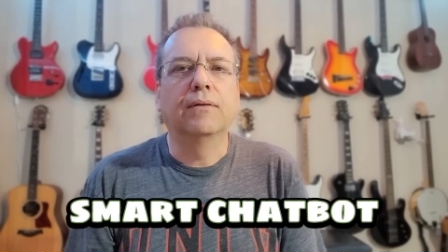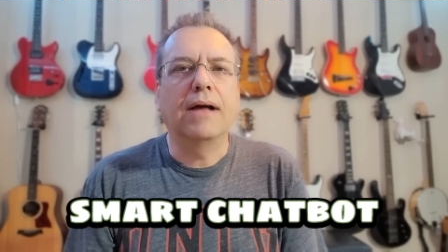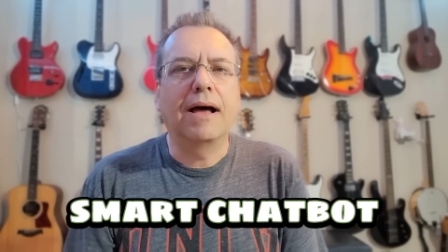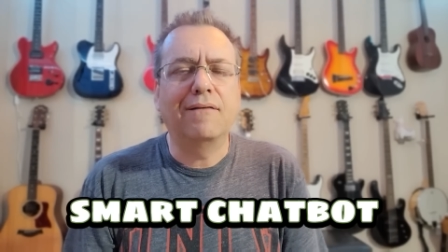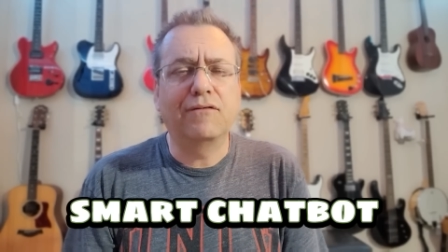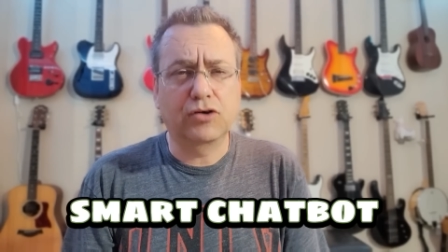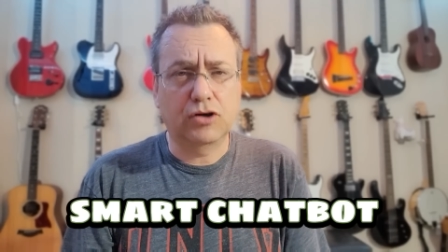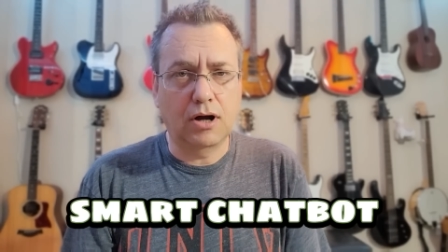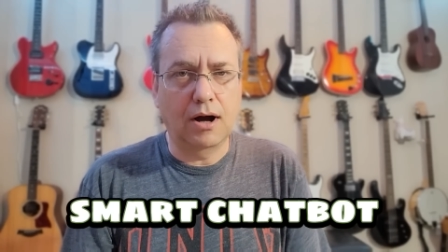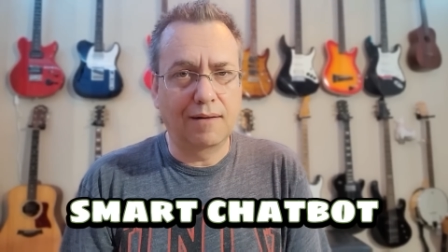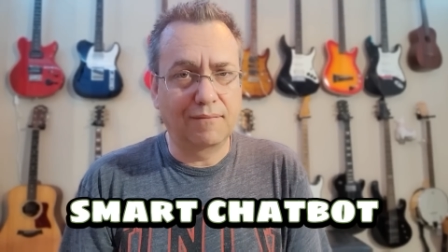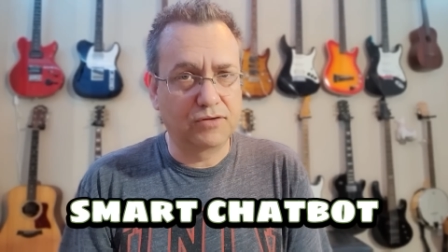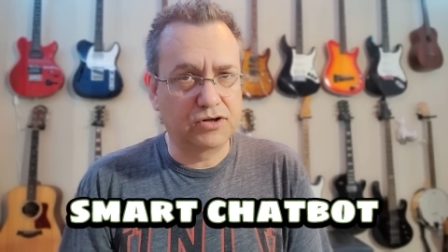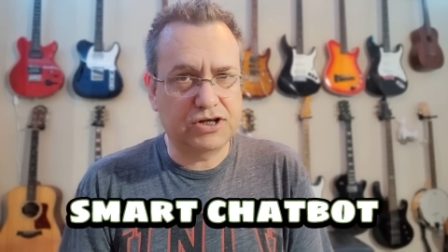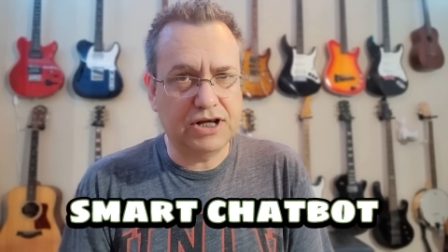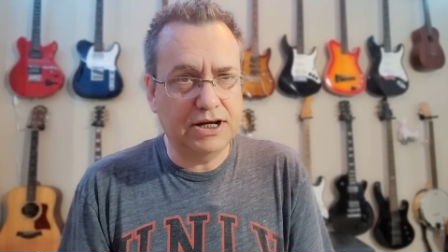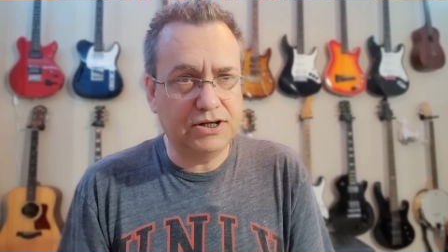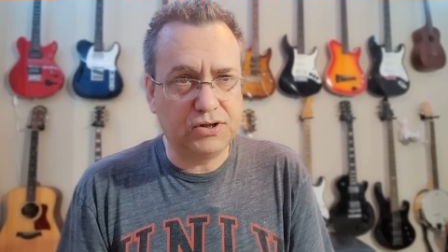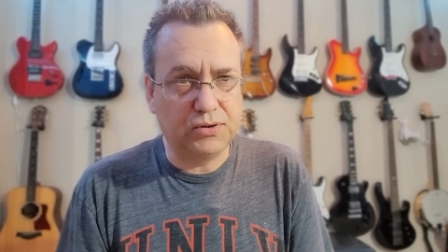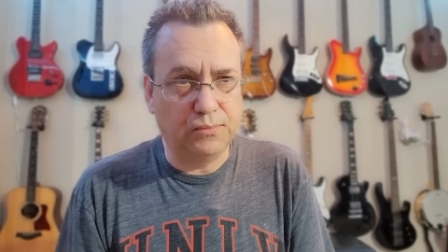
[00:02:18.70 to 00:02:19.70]
will have a
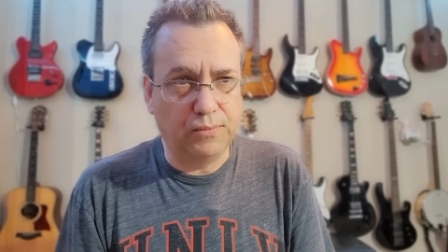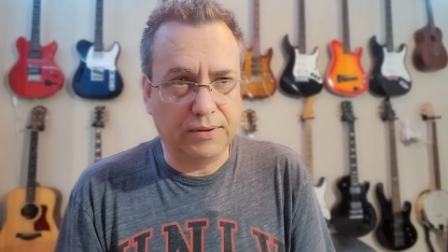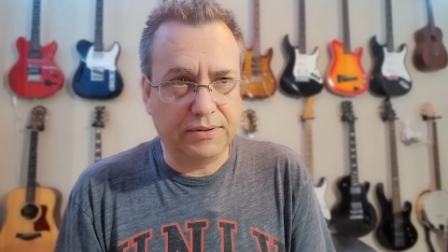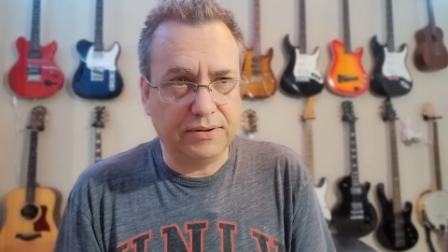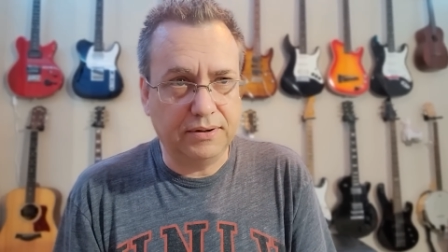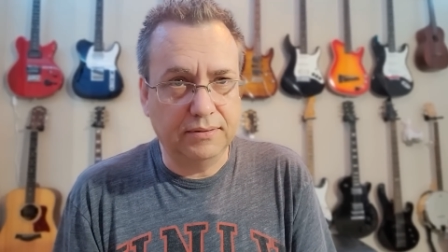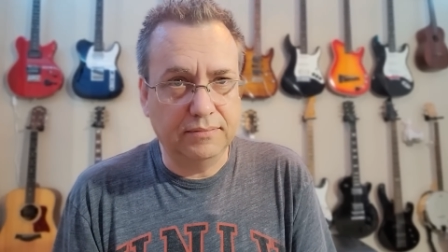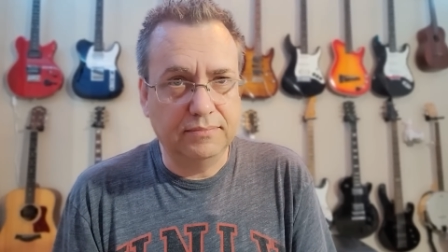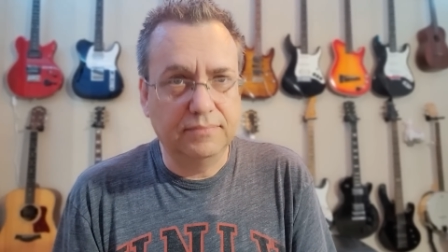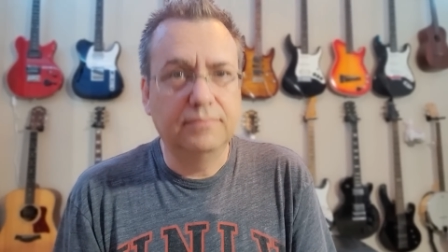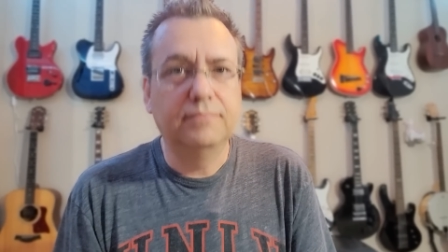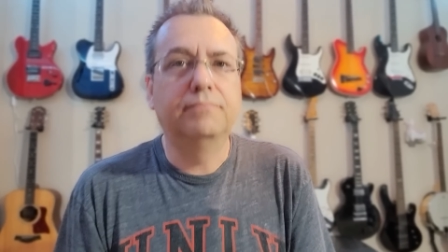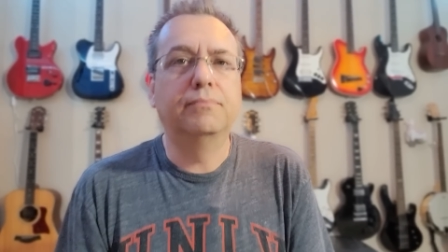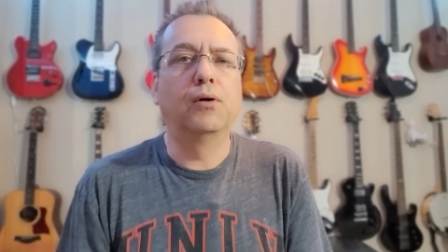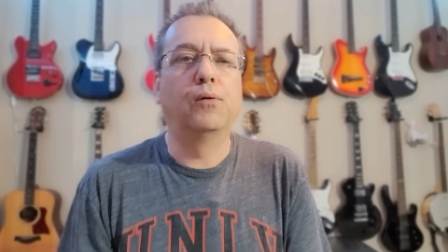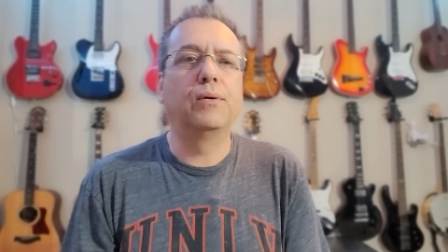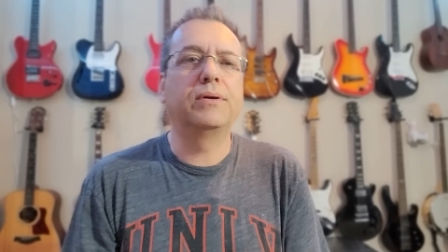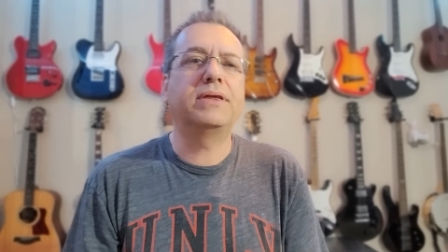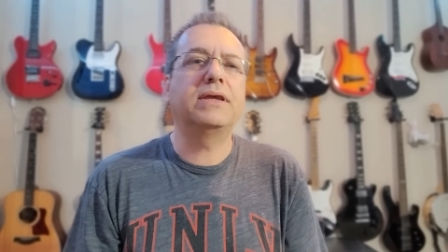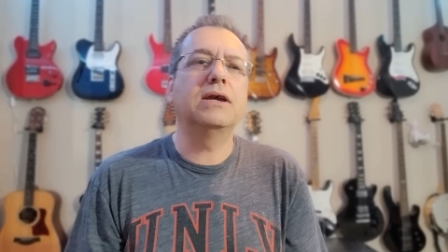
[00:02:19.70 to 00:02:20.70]
conversation with you,
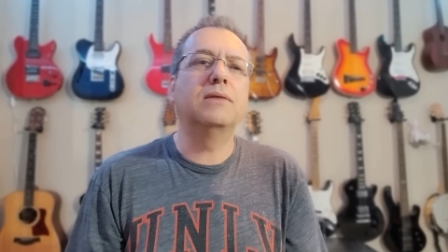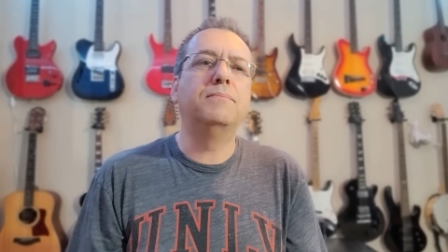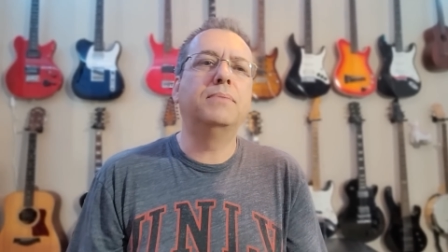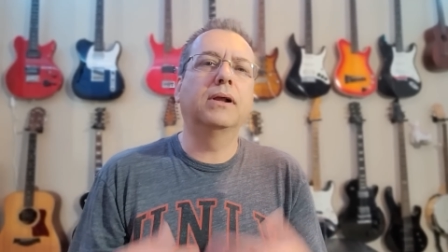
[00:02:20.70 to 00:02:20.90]
but with the